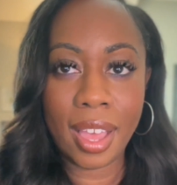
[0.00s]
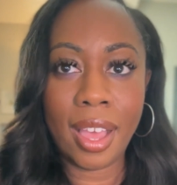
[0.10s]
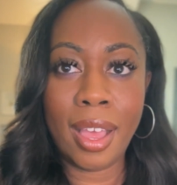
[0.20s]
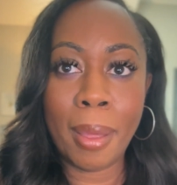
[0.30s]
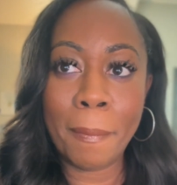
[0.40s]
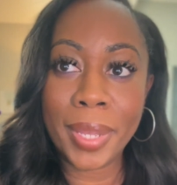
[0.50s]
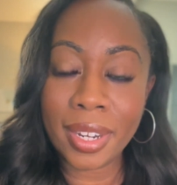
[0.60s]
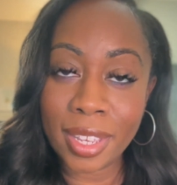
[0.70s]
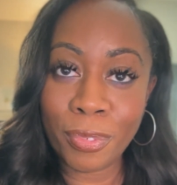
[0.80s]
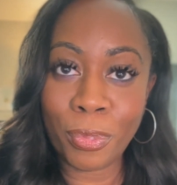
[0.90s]

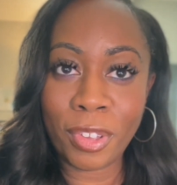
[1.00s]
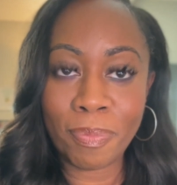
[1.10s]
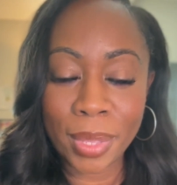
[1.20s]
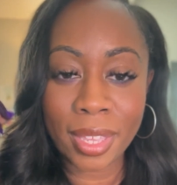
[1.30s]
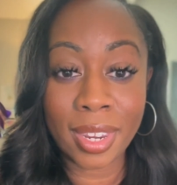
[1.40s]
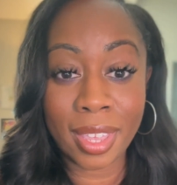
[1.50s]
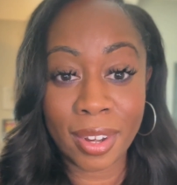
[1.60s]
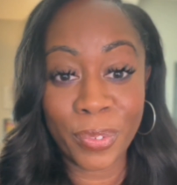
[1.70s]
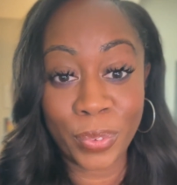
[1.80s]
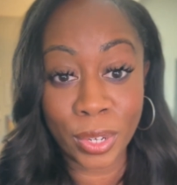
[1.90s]
But if we've been
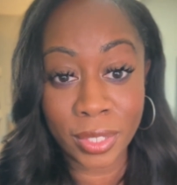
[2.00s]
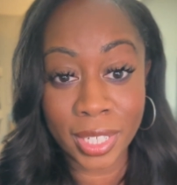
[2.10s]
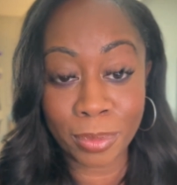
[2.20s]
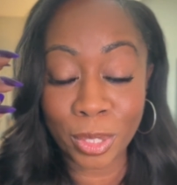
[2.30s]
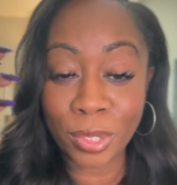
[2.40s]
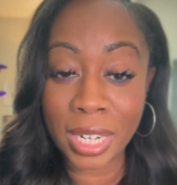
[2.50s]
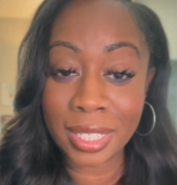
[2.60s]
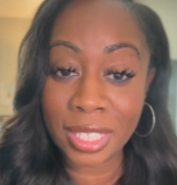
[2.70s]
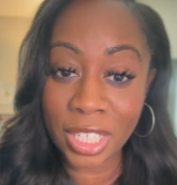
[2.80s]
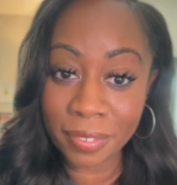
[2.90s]
in a funk and we're trying
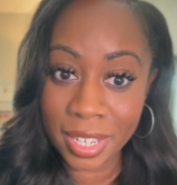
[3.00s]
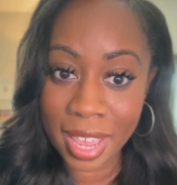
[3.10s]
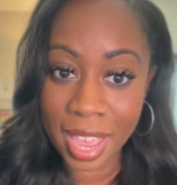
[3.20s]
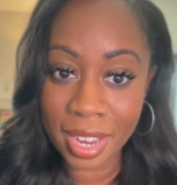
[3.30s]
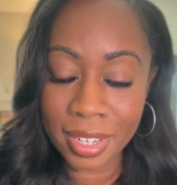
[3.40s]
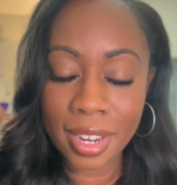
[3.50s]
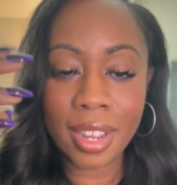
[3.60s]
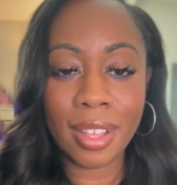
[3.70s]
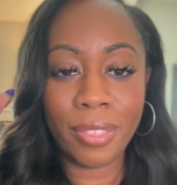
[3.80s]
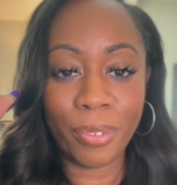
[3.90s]
to shift that,
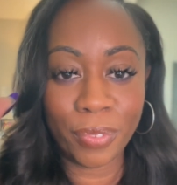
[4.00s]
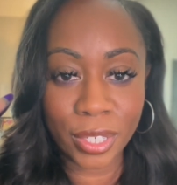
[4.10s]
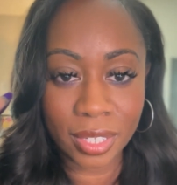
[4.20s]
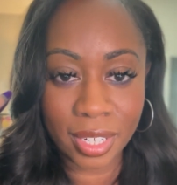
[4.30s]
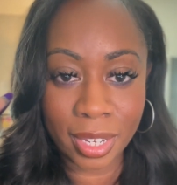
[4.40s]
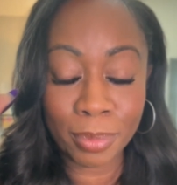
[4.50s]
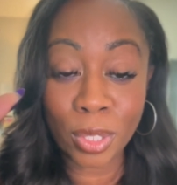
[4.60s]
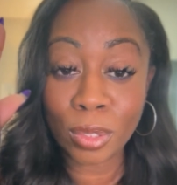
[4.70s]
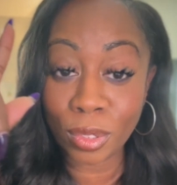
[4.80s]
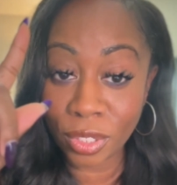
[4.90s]
the first step
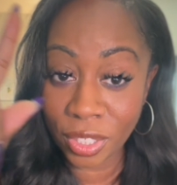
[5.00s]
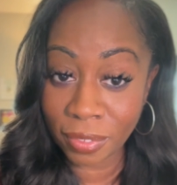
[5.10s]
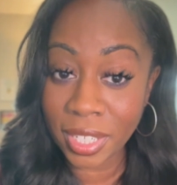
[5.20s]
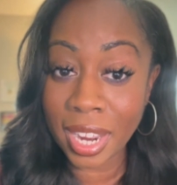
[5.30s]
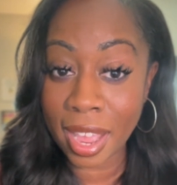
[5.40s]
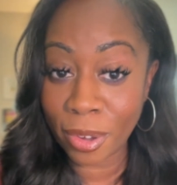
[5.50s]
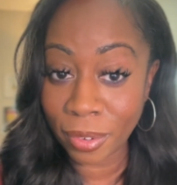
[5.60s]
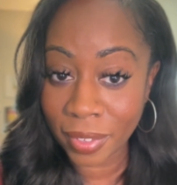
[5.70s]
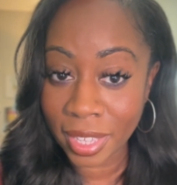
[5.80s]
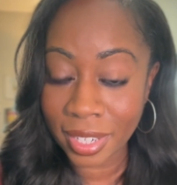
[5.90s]
to shifting out
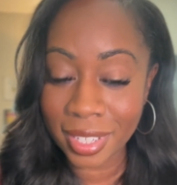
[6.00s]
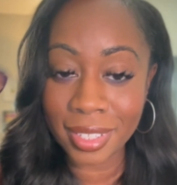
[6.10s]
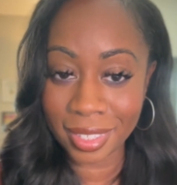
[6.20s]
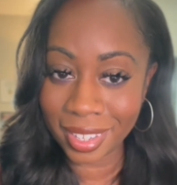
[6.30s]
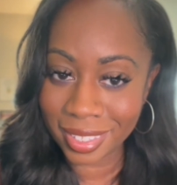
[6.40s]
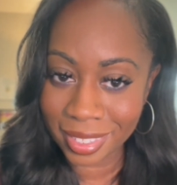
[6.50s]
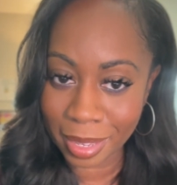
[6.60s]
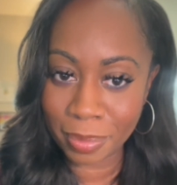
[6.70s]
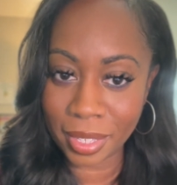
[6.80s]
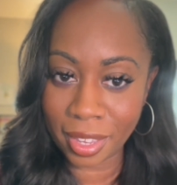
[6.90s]
of it is
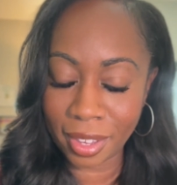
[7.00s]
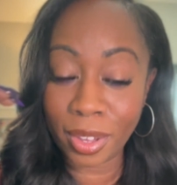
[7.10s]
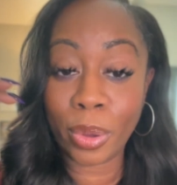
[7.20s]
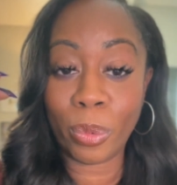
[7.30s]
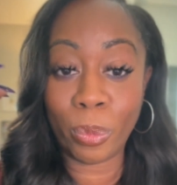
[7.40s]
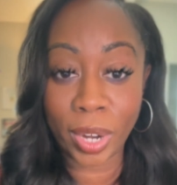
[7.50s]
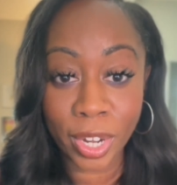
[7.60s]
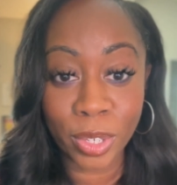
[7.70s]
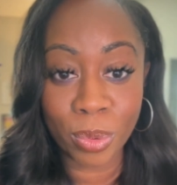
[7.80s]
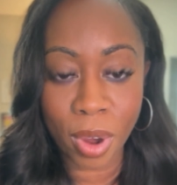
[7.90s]
accepting
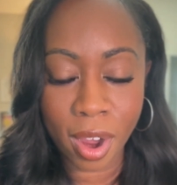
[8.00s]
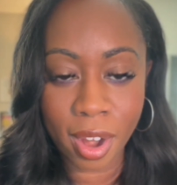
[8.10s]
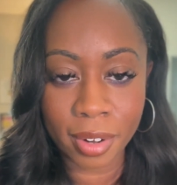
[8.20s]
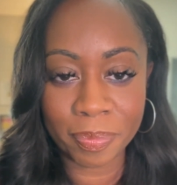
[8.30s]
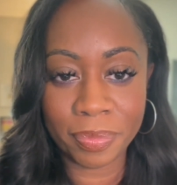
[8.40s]
where you are.